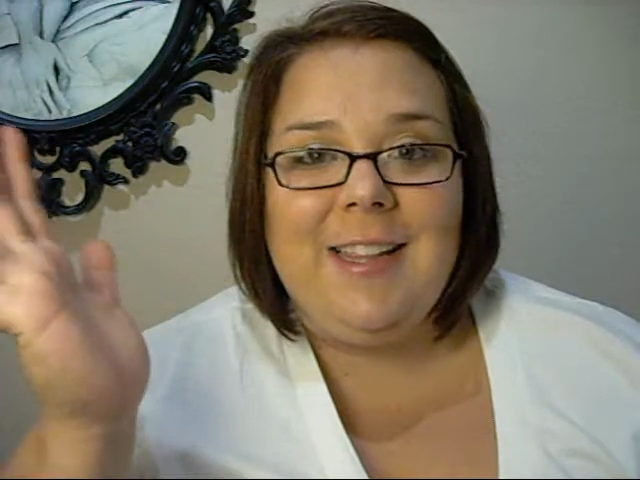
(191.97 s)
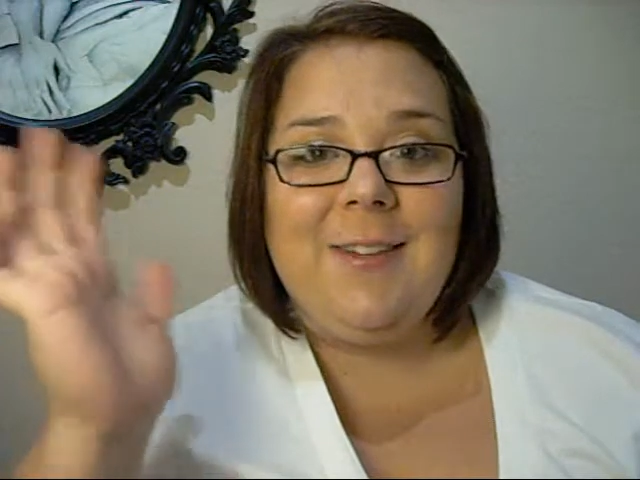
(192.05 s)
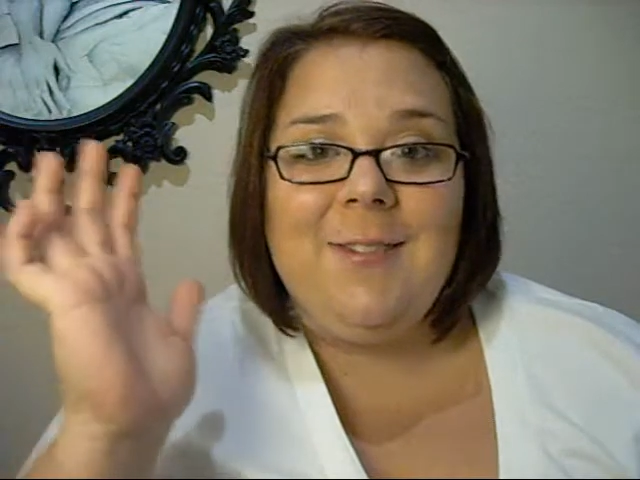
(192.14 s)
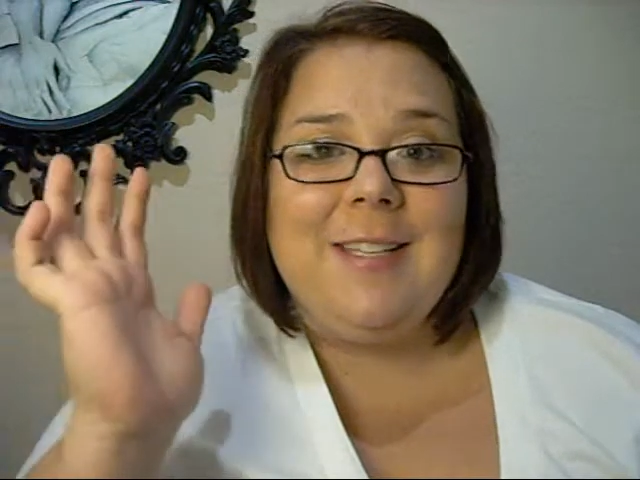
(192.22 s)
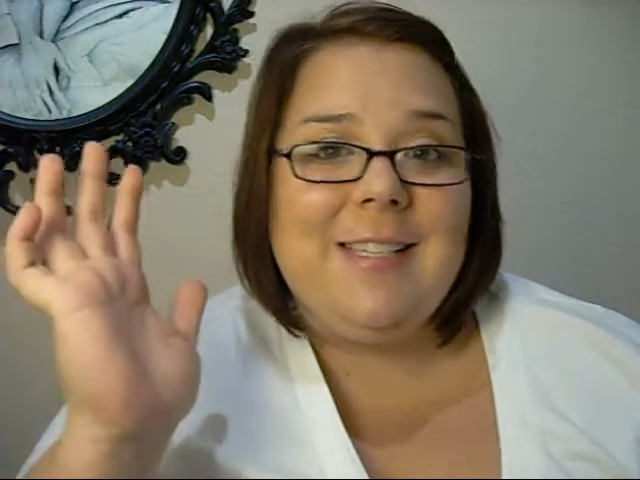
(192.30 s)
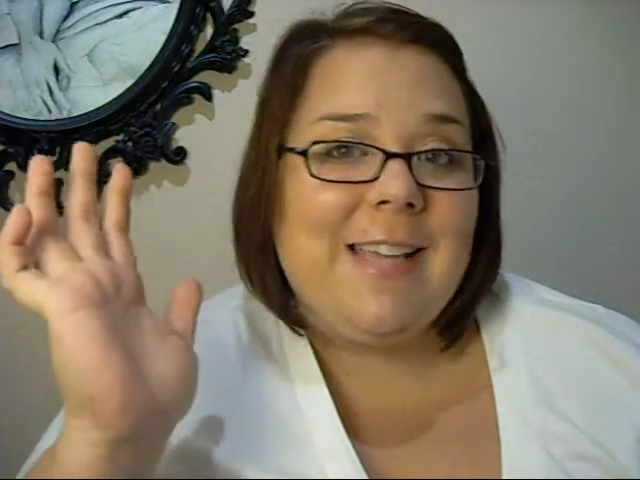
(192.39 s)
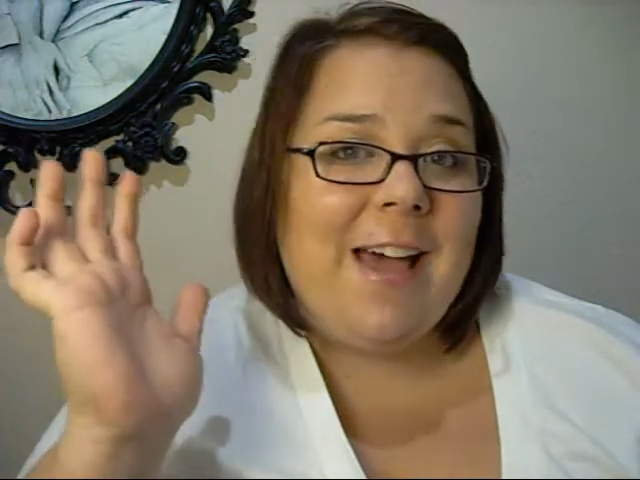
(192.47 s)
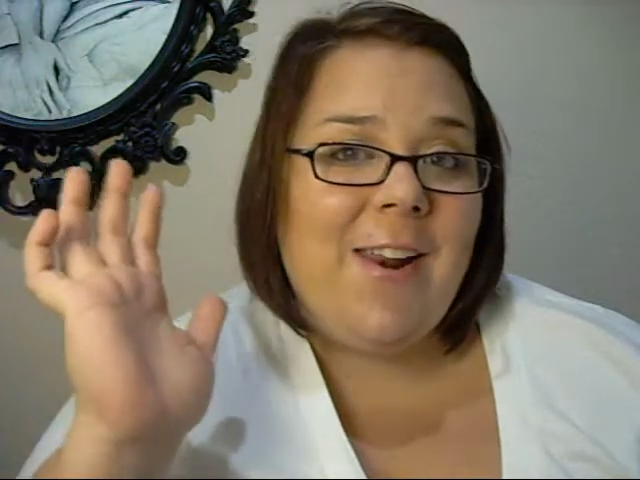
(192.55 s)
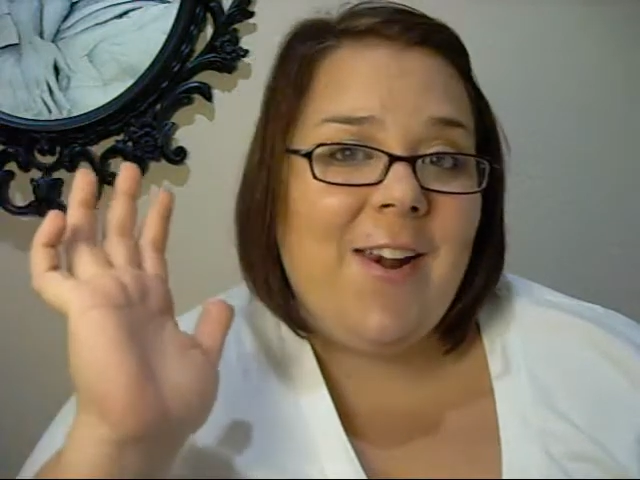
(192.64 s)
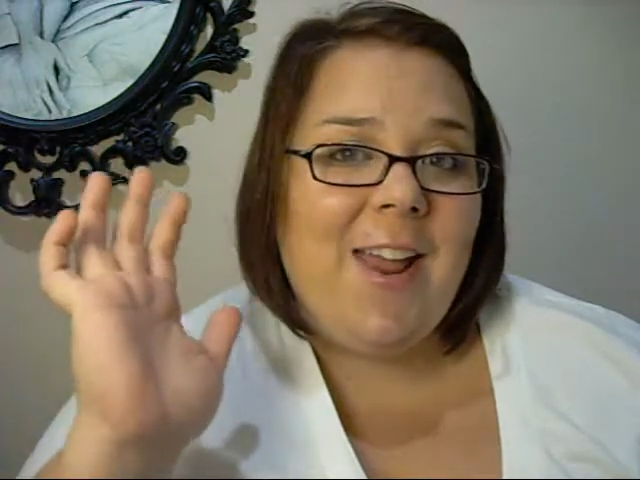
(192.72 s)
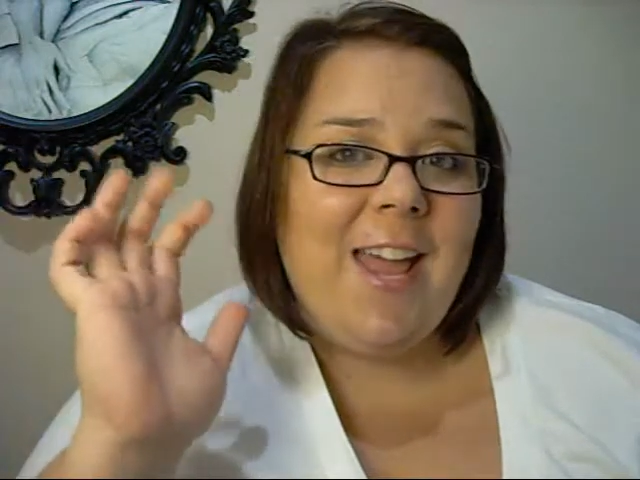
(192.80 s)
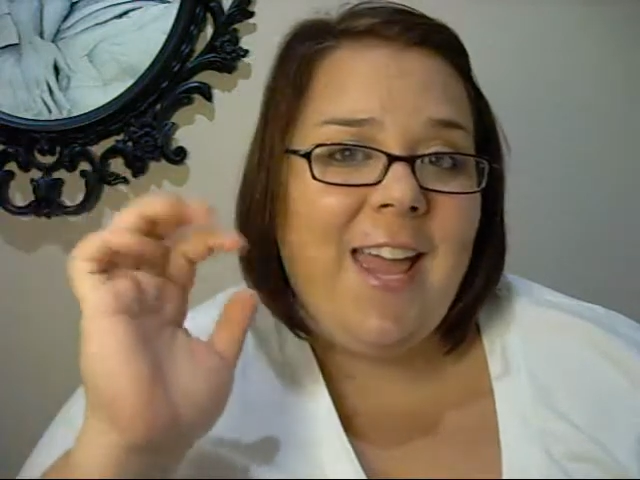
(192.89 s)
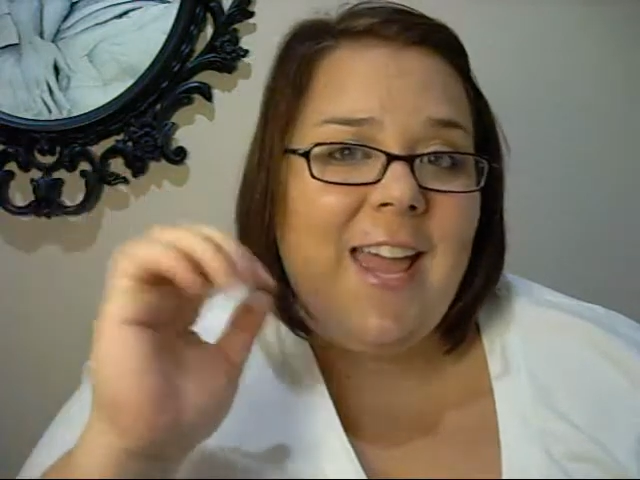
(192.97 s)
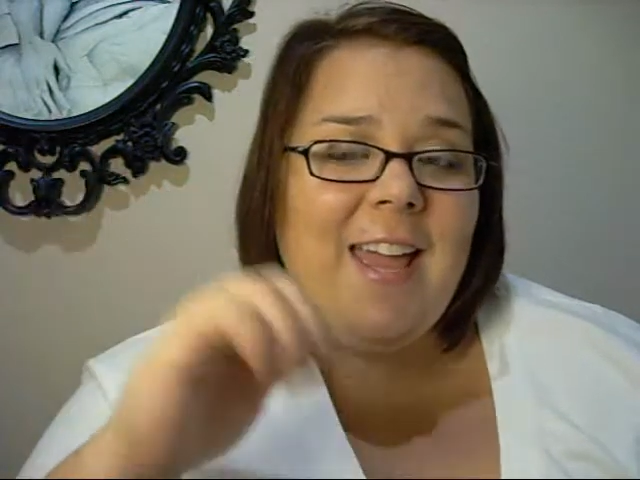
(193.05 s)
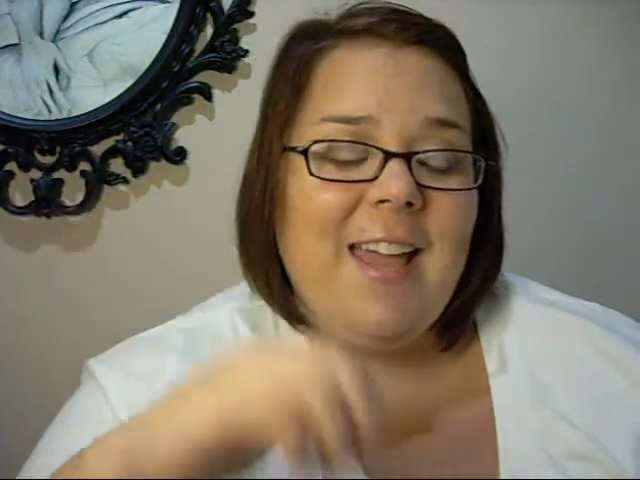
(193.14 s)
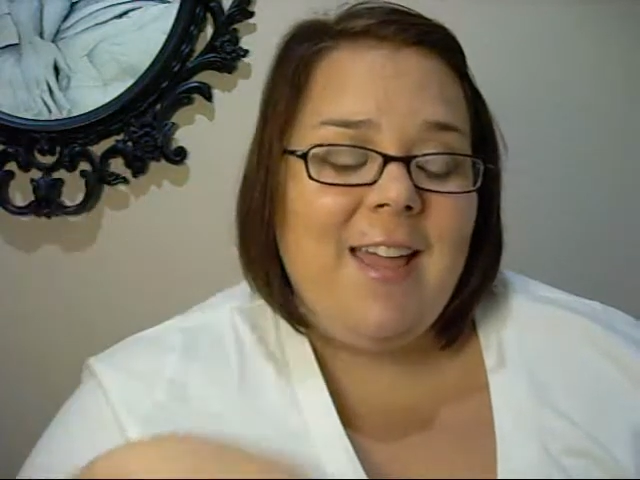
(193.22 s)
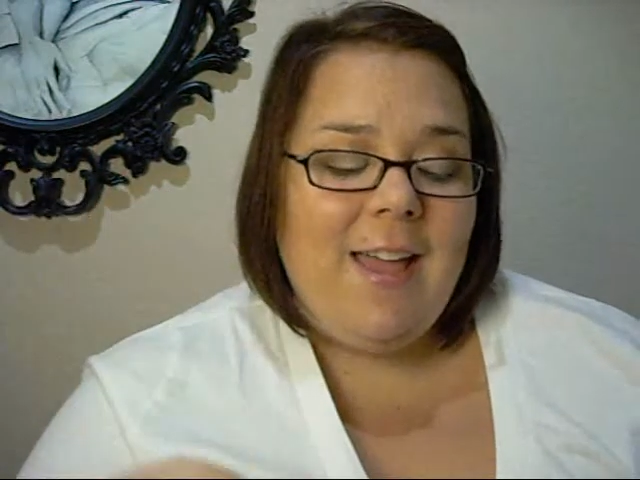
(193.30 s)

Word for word: lovely Saturday,